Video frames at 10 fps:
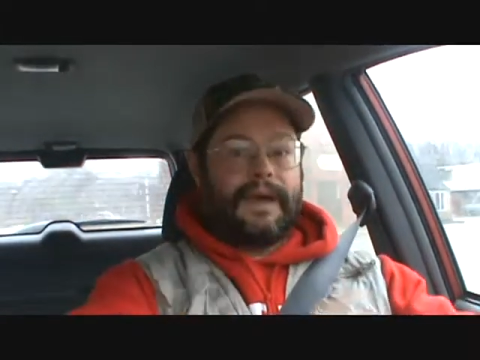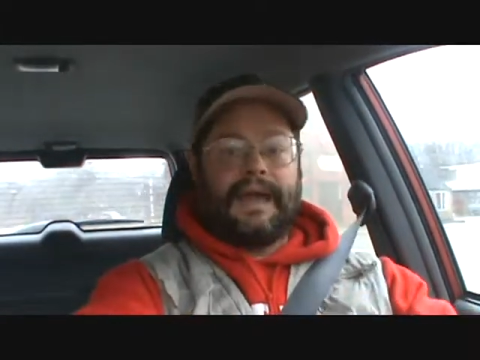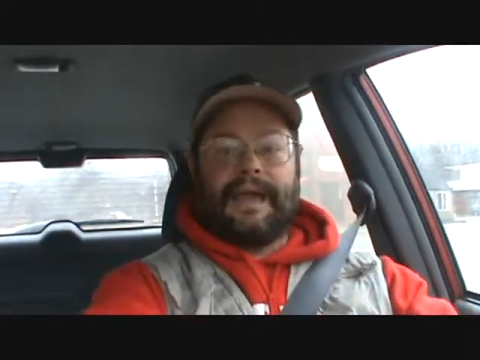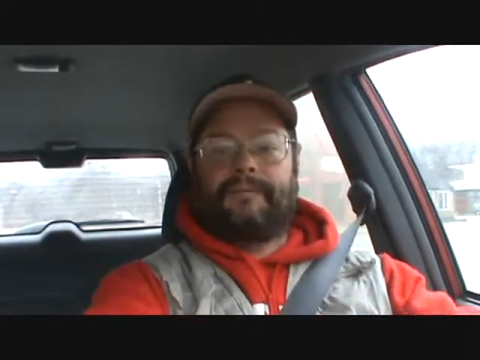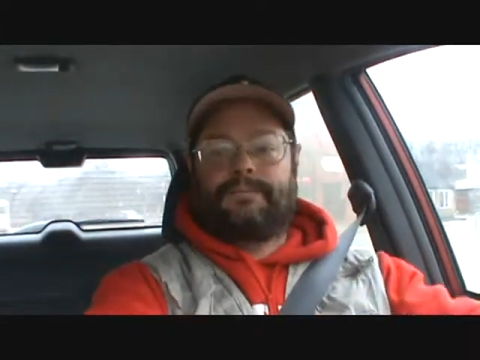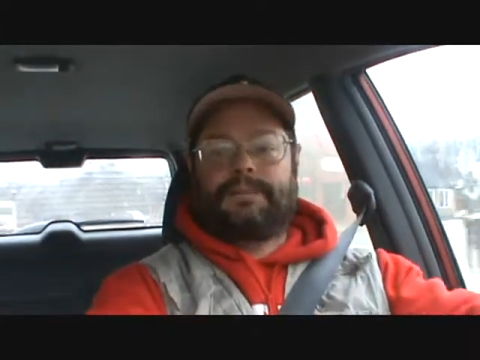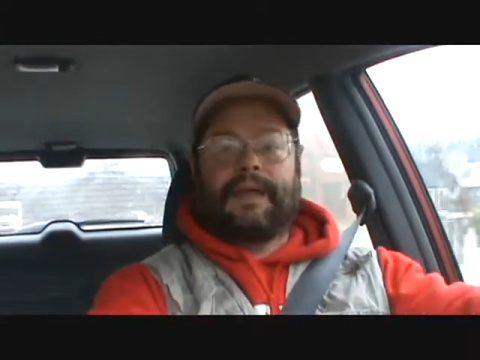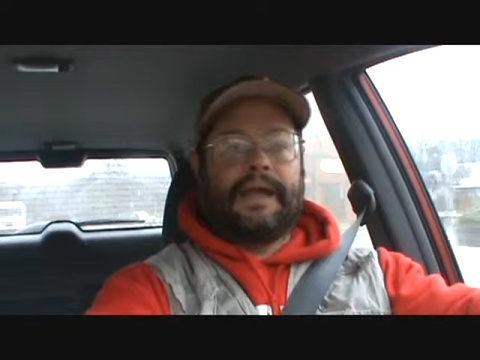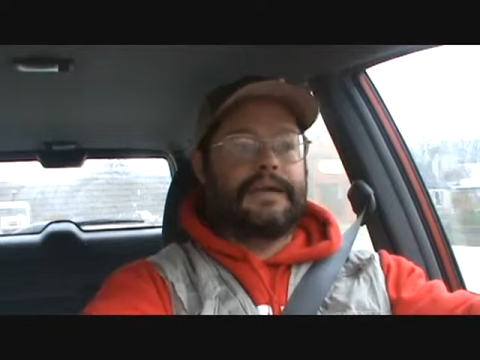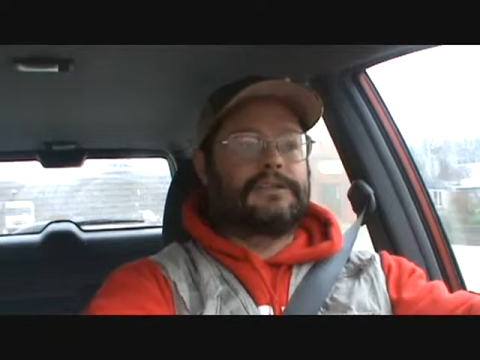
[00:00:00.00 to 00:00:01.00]
I have
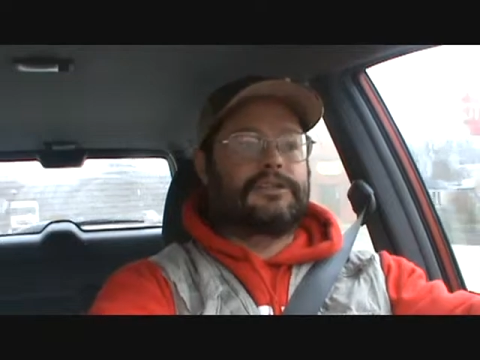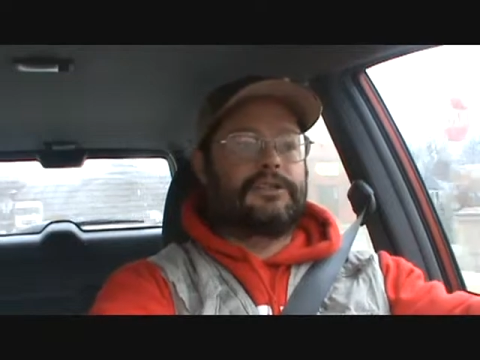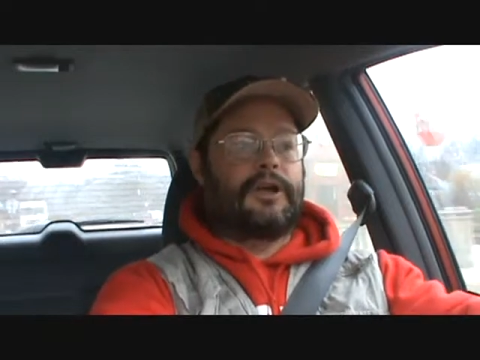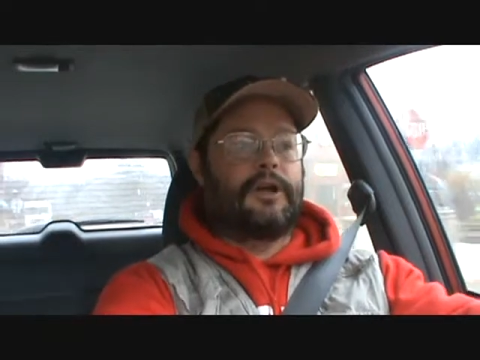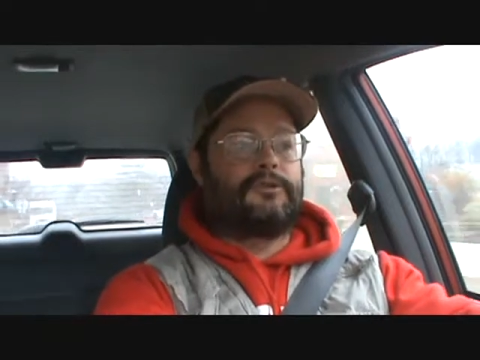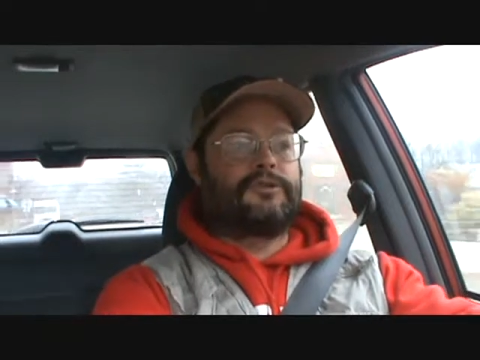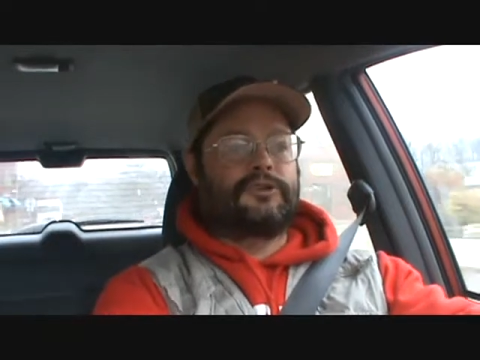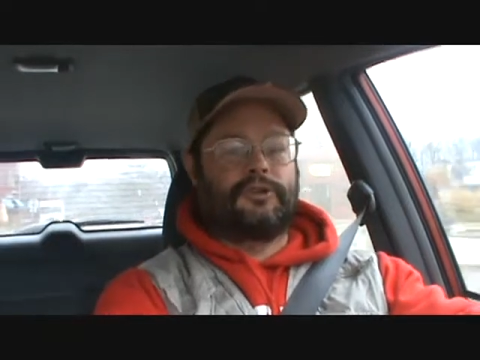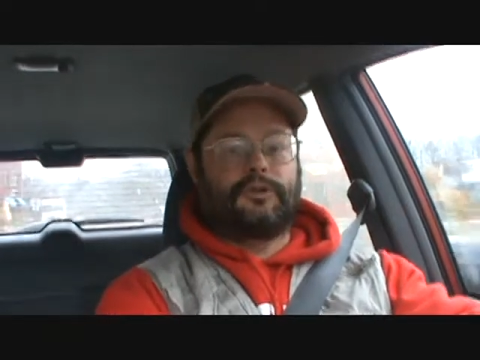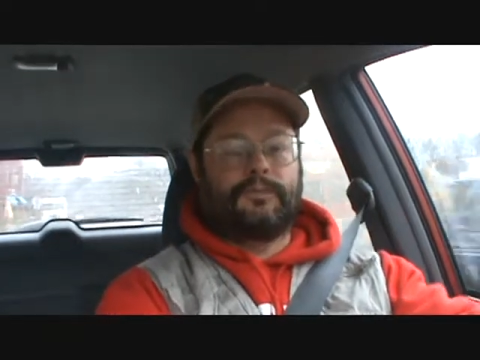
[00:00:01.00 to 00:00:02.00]
plans to go
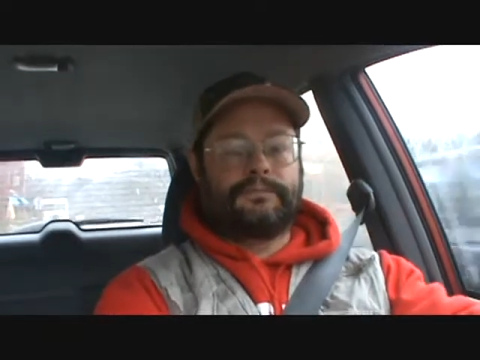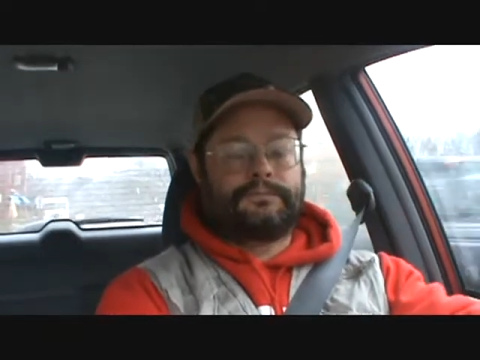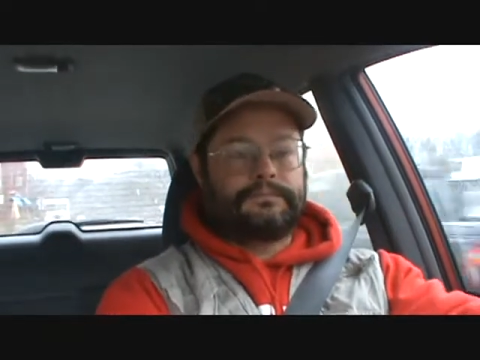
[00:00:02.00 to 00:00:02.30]
to